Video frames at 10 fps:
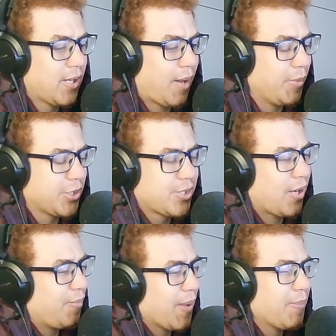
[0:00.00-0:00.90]
I'm not
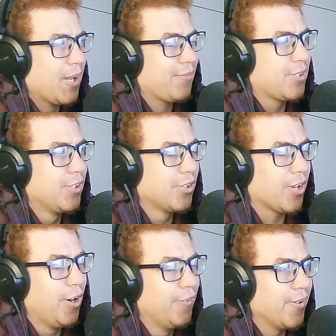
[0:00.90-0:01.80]
sure. Maybe I have to look
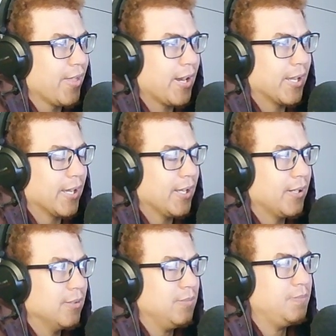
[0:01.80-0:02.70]
over that again.
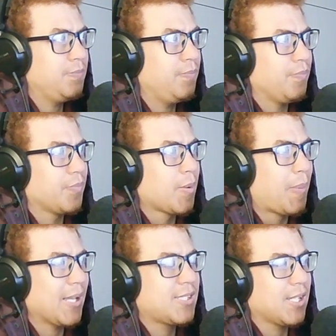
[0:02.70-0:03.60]

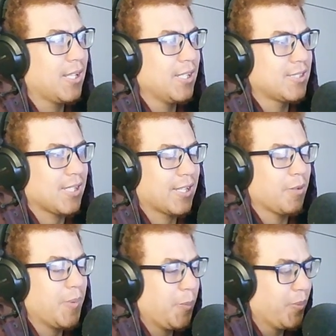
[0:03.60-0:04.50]
Basically, it's like the
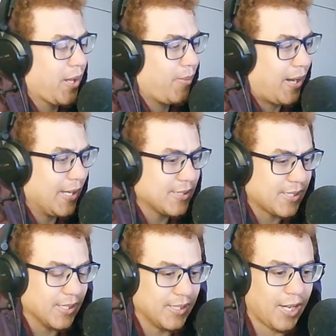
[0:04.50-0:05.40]
people that were
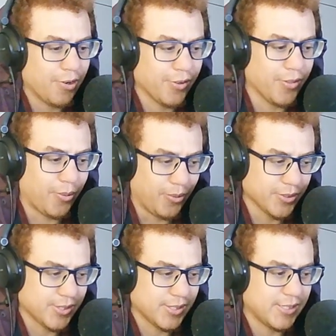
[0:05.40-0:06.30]
hunting her down on the
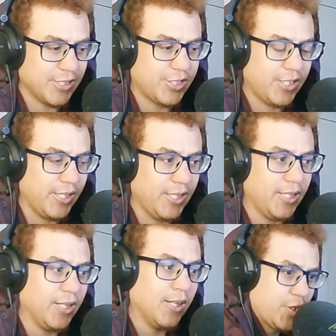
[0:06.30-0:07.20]
horses, did
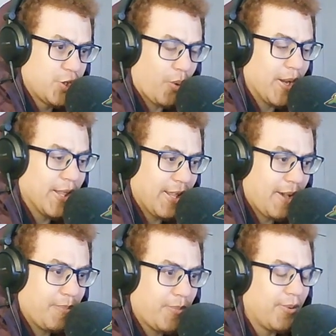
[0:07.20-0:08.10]
she join
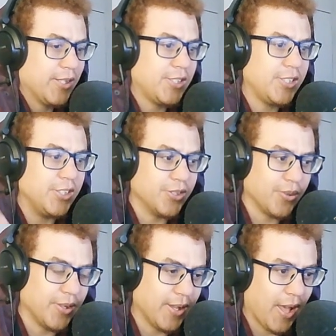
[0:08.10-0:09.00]
them or did she
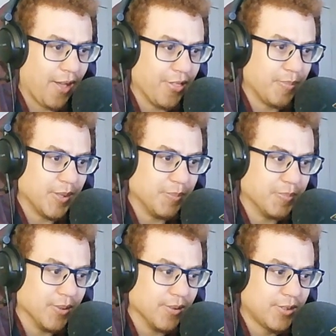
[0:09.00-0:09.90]
join the other
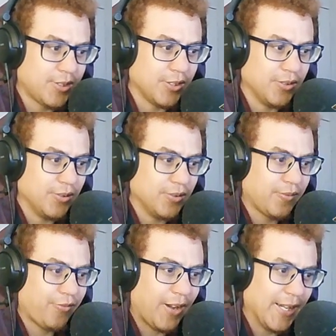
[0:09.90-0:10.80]
people to
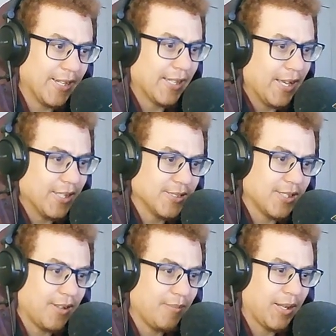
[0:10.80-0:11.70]
fight against
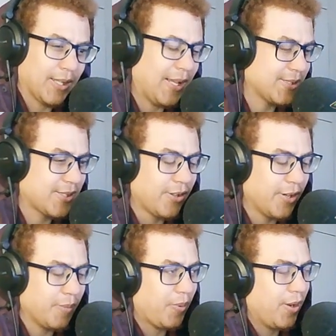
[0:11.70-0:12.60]
them? Like, that's the
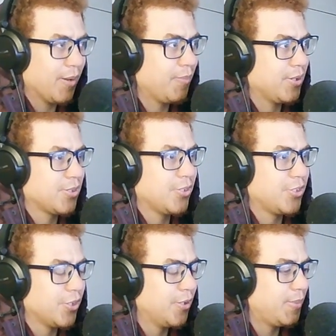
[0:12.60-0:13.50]
only part I'm not so
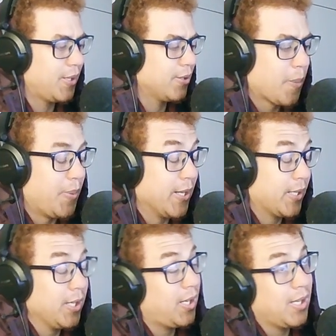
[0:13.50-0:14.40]
sure about. But
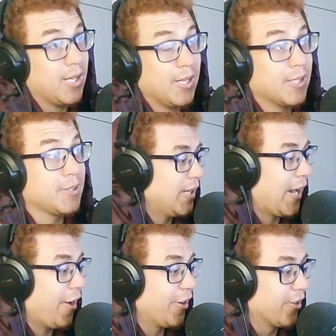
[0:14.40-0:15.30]
yeah, like,
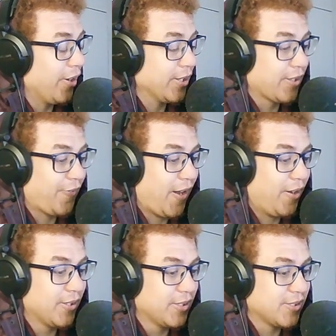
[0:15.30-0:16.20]
Eren got the
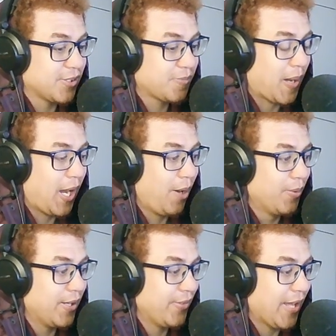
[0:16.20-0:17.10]
Founder's power,
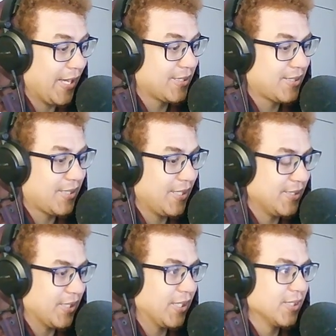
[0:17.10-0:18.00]
and that
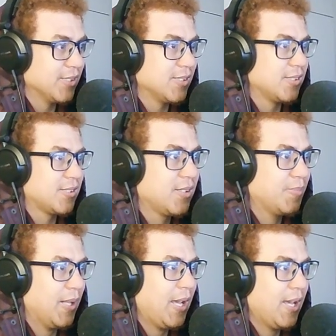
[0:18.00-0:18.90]
is his
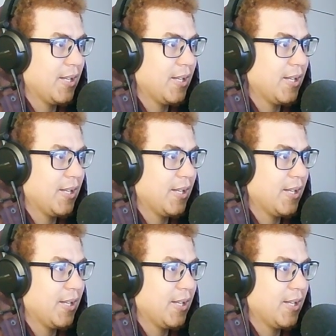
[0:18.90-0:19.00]
plan.